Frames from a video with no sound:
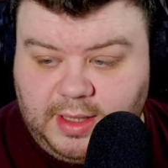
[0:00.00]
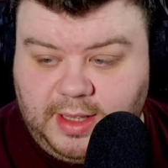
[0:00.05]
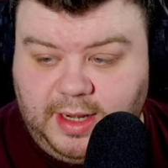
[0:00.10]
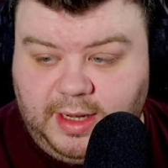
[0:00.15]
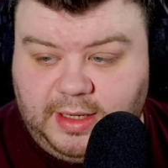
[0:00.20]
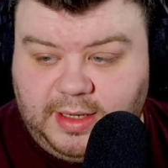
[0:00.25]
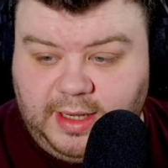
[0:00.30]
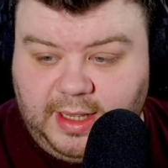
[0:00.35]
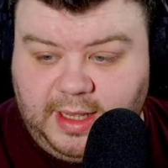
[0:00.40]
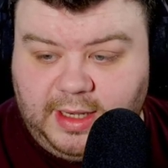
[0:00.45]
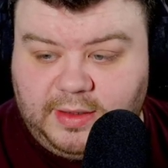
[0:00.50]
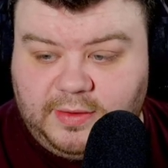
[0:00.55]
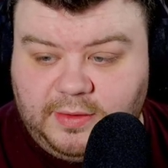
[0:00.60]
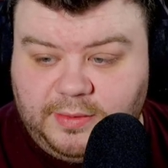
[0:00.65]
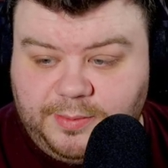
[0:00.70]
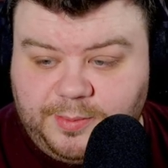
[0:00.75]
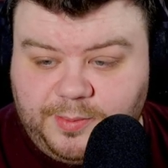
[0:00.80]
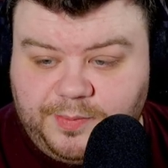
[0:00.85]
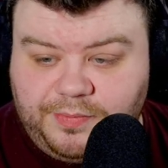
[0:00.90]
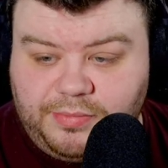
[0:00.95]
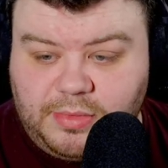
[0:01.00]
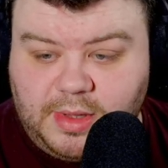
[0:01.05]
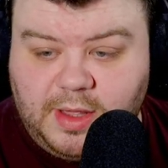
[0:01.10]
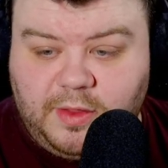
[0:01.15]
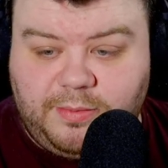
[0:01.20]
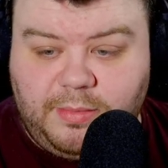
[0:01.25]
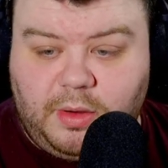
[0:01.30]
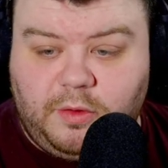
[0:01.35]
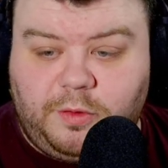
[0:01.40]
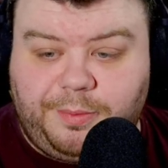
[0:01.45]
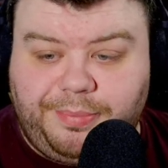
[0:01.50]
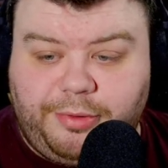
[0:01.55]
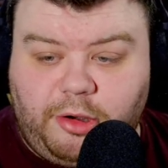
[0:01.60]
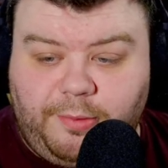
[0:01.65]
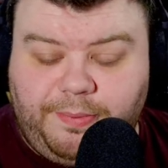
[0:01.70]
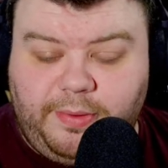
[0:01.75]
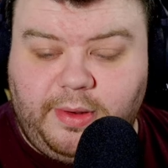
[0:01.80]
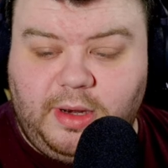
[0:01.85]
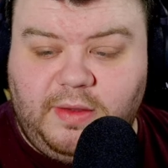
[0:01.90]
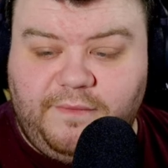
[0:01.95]
He did his most
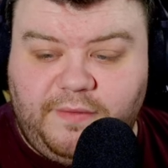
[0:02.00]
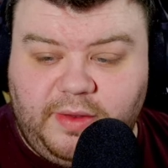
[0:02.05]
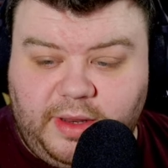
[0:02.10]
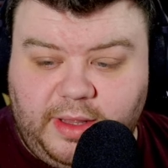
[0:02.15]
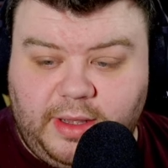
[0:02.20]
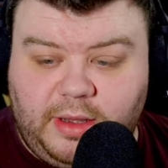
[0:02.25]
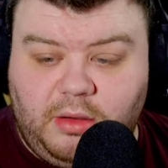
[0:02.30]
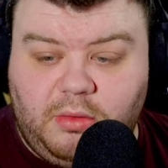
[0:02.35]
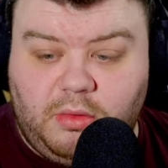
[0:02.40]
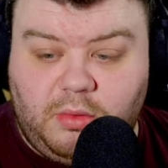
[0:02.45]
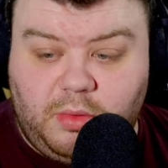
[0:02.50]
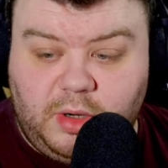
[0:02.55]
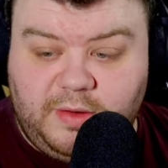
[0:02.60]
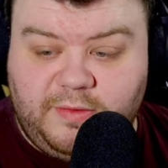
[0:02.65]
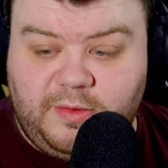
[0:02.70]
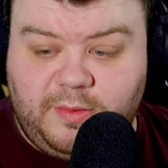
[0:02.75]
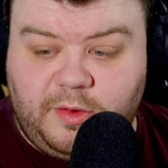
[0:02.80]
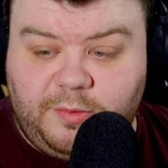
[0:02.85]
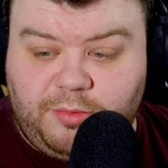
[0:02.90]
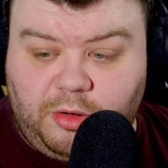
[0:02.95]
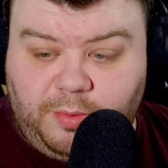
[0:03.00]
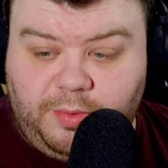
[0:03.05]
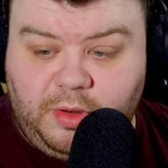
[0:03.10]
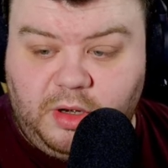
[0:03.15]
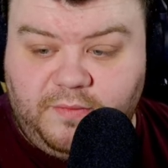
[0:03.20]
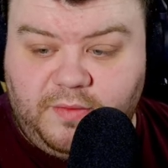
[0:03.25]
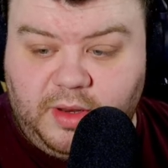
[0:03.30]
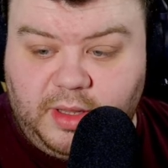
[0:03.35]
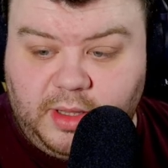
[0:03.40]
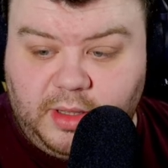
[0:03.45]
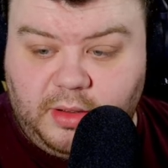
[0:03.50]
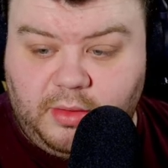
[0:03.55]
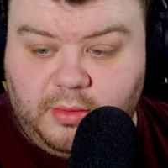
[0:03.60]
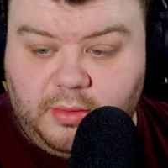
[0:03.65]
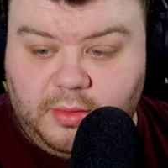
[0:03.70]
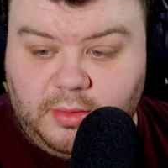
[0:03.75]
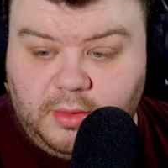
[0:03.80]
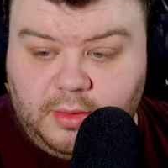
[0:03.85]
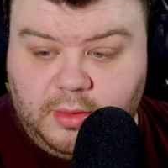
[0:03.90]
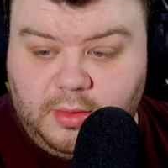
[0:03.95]
popular video, or one of his most popular
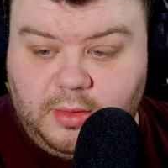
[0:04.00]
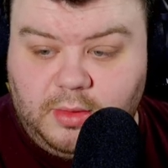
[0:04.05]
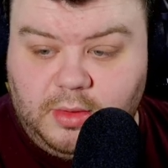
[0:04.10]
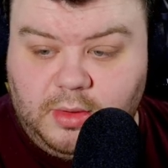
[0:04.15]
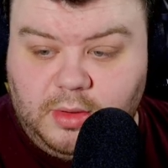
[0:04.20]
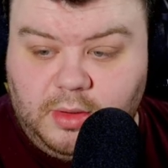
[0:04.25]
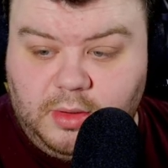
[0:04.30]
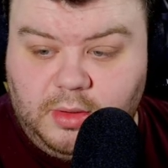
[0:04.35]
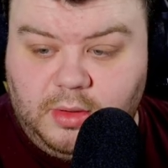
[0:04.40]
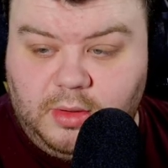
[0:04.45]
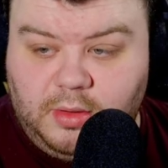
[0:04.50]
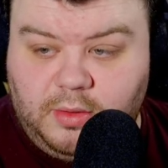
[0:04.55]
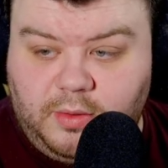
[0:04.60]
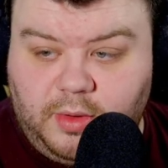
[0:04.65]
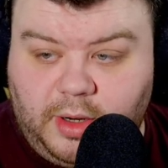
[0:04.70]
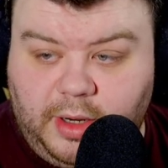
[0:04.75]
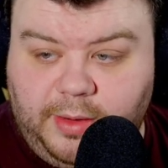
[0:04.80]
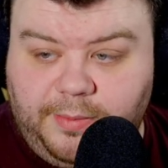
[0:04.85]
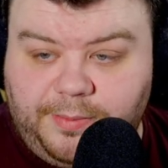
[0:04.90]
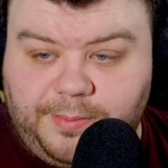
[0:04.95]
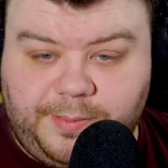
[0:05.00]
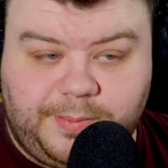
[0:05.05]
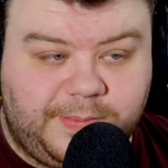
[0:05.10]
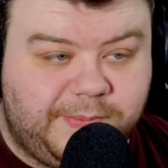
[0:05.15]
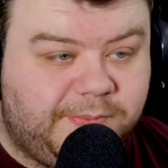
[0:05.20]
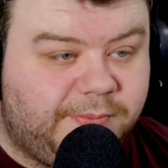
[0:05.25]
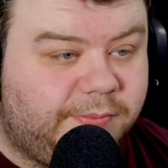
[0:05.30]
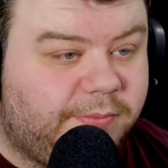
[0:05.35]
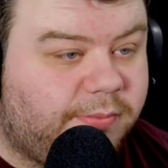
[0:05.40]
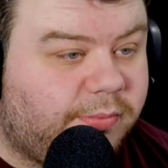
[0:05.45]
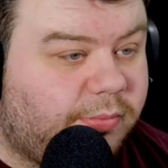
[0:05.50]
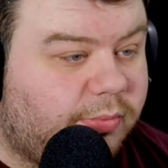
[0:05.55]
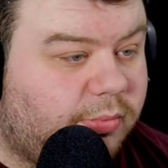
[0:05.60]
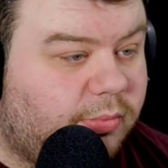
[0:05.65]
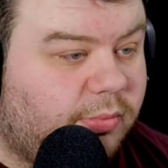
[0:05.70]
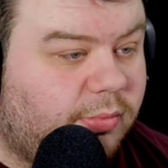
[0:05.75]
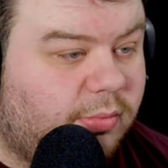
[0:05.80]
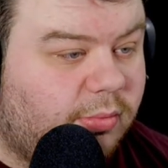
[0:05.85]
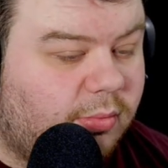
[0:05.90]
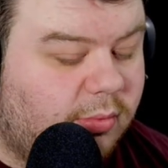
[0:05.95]
video, right,
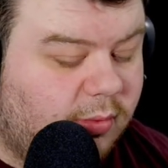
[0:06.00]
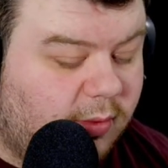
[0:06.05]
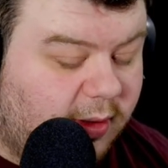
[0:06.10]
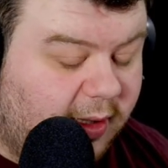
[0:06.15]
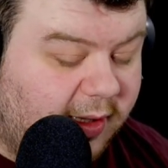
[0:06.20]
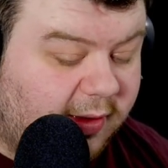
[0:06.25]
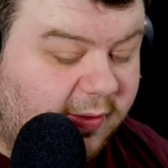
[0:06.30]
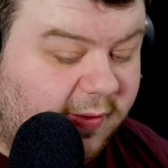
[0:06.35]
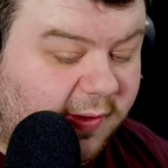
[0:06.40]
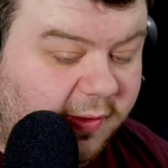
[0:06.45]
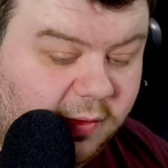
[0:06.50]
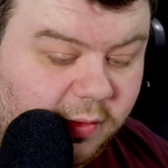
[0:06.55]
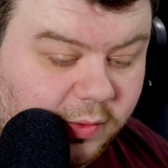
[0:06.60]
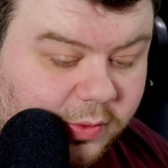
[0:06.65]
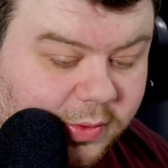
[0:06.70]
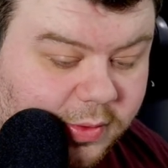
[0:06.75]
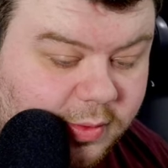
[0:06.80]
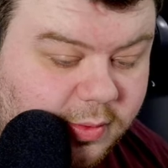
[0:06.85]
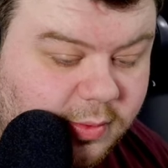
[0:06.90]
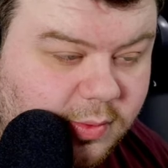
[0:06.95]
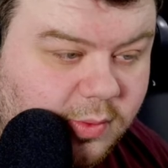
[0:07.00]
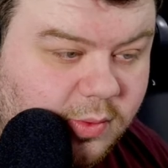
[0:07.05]
is this look.